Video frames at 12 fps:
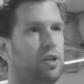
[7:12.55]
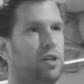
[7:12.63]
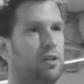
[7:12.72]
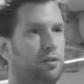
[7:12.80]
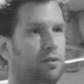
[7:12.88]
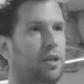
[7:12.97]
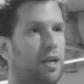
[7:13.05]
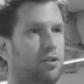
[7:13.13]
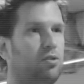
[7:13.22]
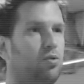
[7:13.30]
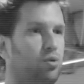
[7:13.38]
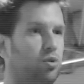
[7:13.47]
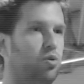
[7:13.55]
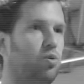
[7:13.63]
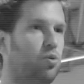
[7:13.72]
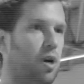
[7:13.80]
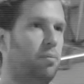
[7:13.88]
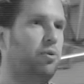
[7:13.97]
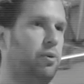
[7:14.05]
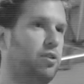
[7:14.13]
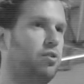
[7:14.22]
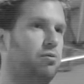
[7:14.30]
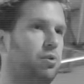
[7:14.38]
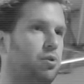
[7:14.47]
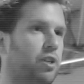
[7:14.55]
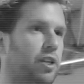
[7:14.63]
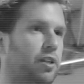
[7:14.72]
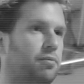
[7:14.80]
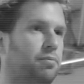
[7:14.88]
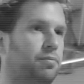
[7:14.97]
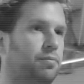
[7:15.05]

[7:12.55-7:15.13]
it tends to screw up the rest of your training.